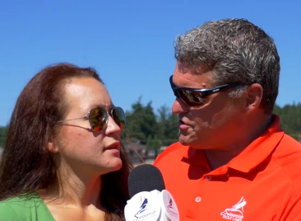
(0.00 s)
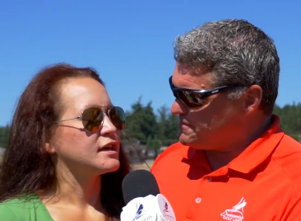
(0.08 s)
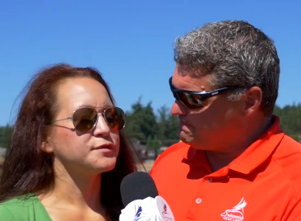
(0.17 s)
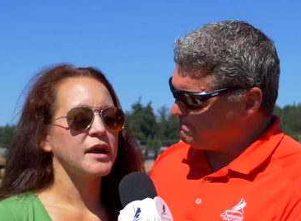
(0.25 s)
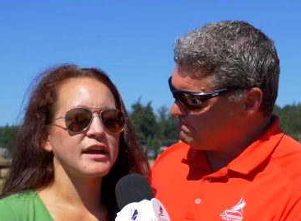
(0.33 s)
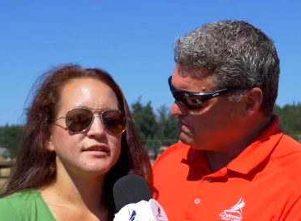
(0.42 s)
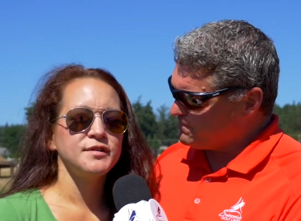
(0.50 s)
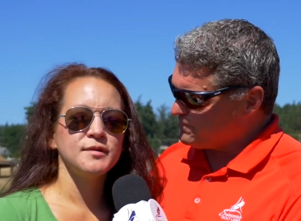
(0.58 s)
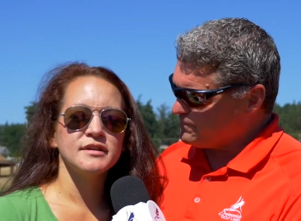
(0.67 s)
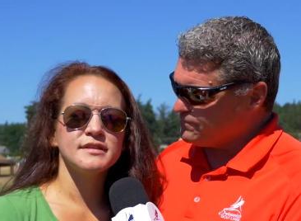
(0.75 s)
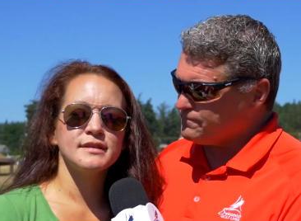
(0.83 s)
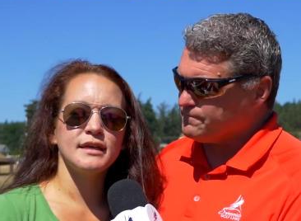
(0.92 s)
Speaker 1: That's right. As you
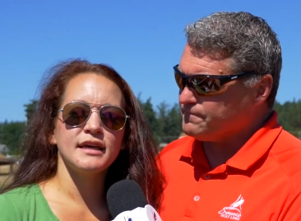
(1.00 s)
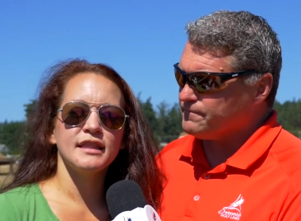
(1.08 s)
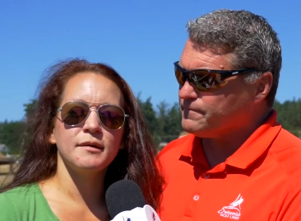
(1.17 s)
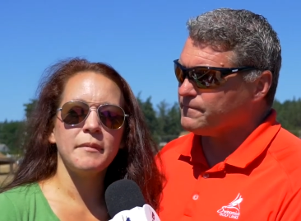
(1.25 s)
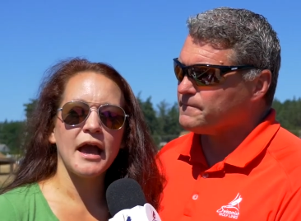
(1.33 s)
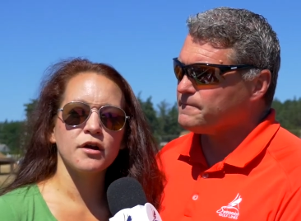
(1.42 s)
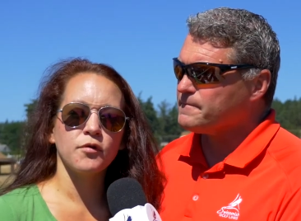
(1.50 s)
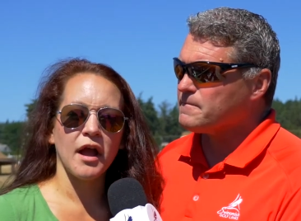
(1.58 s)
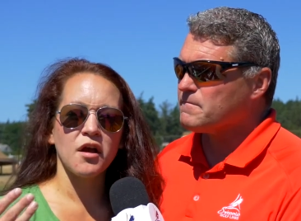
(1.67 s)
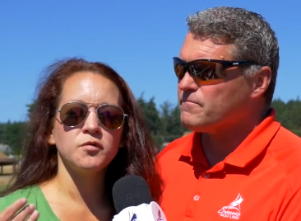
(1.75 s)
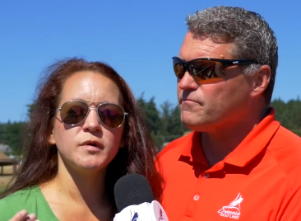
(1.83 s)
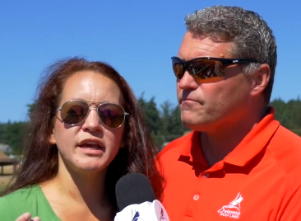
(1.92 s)
can see in the
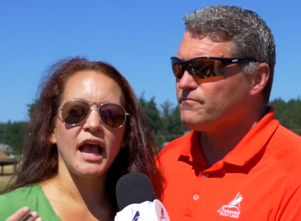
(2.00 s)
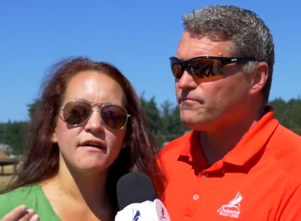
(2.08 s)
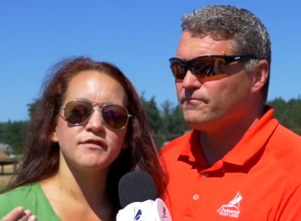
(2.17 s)
background, we have